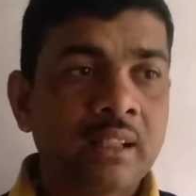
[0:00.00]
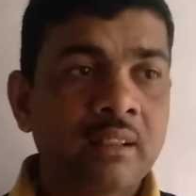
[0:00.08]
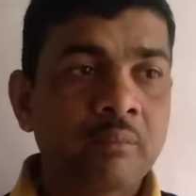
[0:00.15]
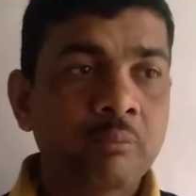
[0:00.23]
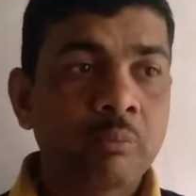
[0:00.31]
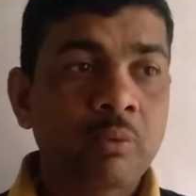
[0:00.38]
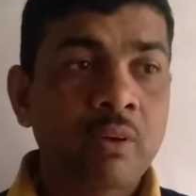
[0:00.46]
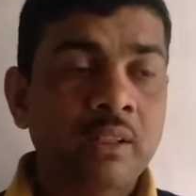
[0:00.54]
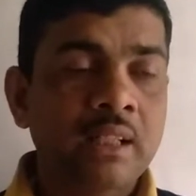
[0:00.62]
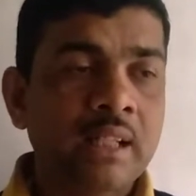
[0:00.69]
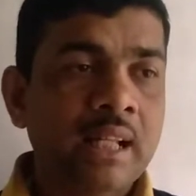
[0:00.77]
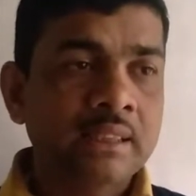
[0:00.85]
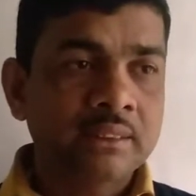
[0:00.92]
for
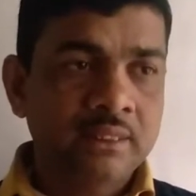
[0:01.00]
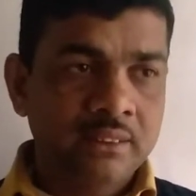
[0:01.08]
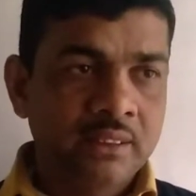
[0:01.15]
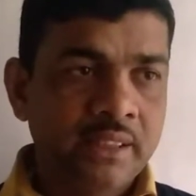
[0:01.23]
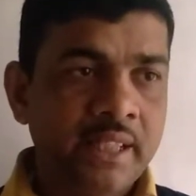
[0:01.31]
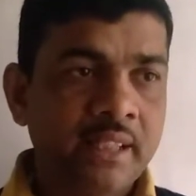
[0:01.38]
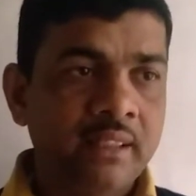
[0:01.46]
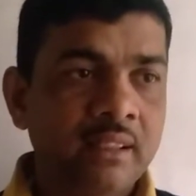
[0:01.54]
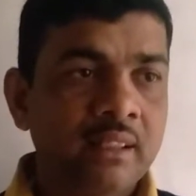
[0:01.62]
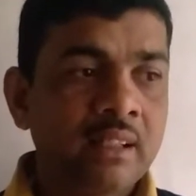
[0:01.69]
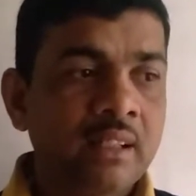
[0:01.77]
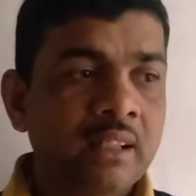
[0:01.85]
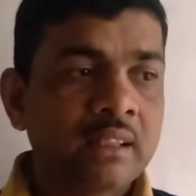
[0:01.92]
class 10.
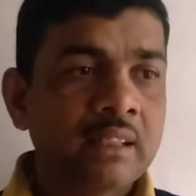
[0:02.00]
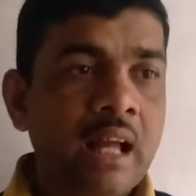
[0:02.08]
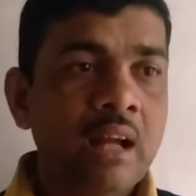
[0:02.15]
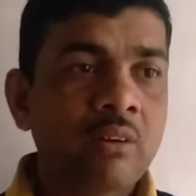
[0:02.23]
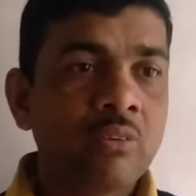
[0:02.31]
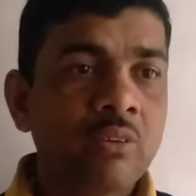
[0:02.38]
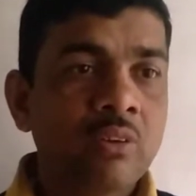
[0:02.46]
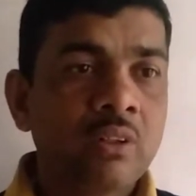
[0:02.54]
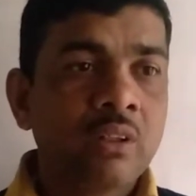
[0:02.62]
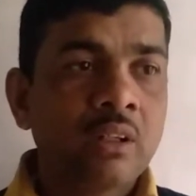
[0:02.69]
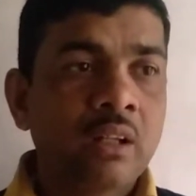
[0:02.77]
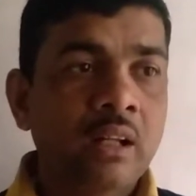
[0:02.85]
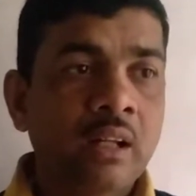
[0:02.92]
Now,
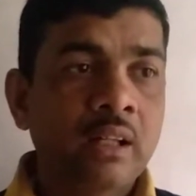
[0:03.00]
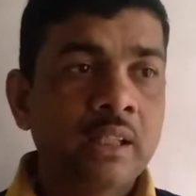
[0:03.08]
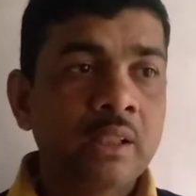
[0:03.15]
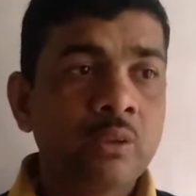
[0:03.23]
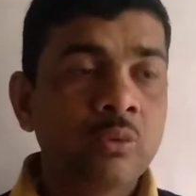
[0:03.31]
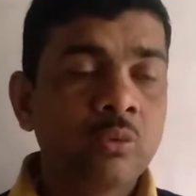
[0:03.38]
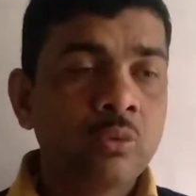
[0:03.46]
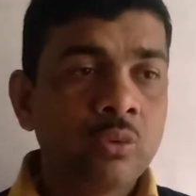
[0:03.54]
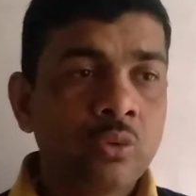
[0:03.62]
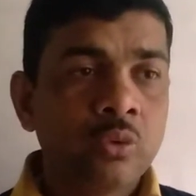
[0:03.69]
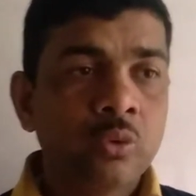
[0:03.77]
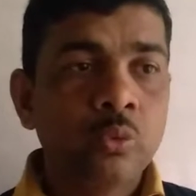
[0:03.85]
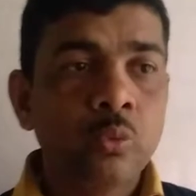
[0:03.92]
you
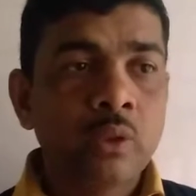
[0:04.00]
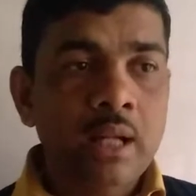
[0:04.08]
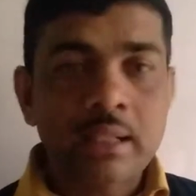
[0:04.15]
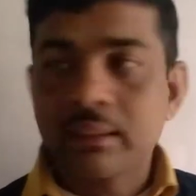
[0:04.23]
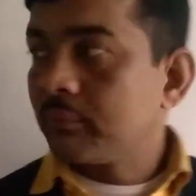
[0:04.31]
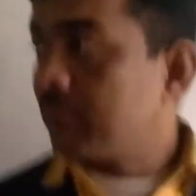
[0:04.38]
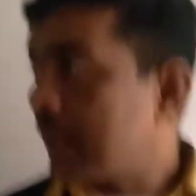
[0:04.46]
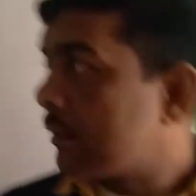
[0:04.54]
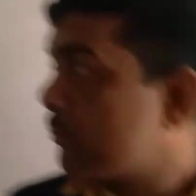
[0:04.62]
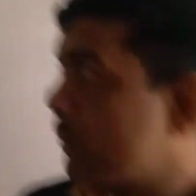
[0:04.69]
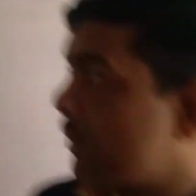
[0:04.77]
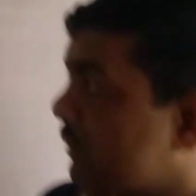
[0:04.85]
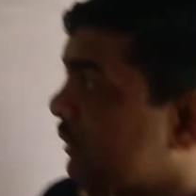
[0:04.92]
look at the
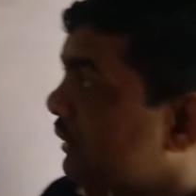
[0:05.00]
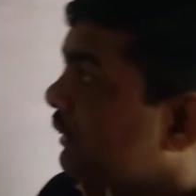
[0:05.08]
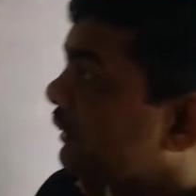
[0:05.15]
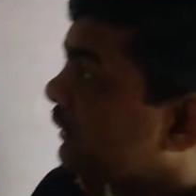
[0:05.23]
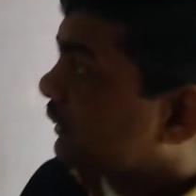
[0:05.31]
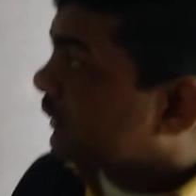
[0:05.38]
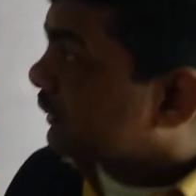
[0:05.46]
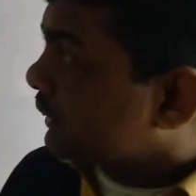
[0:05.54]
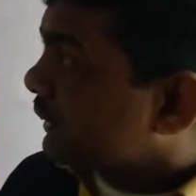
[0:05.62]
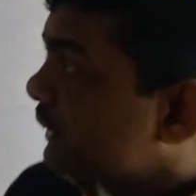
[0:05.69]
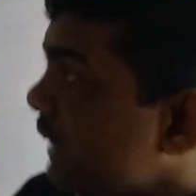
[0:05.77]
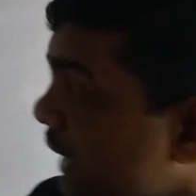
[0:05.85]
blackboard. Here